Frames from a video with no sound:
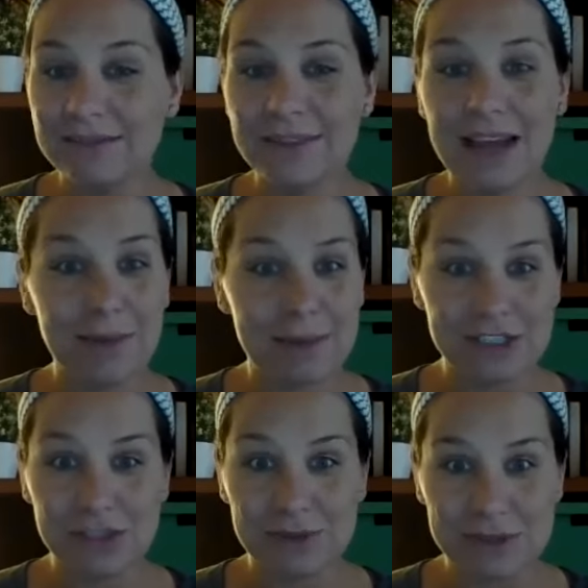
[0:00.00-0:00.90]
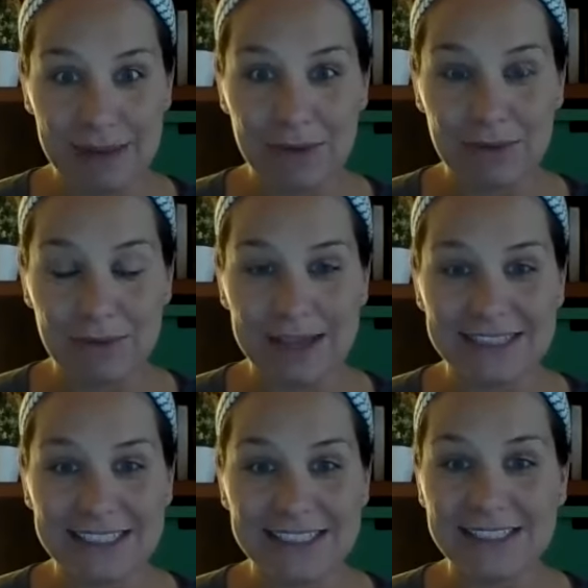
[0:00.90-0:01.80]
how much she was making with
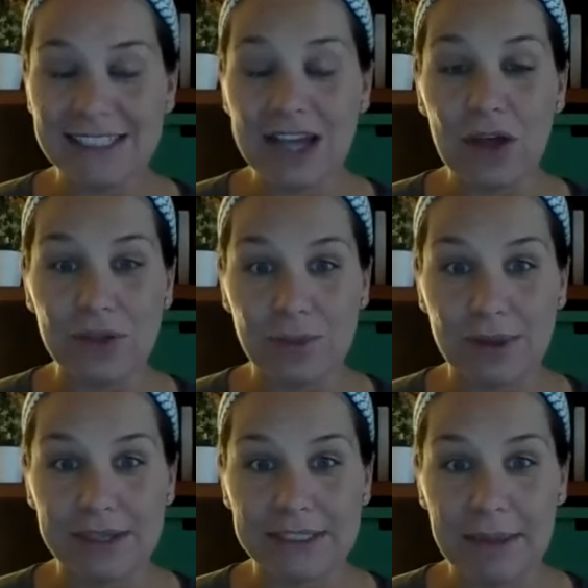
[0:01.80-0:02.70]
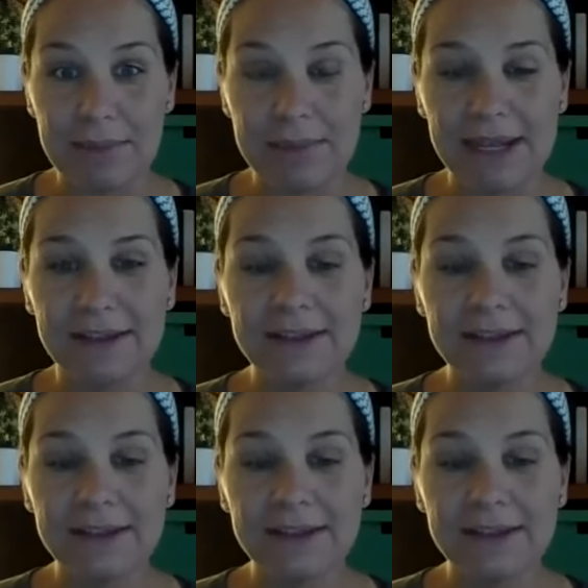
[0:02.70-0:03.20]
Flexus, this health and wellness company.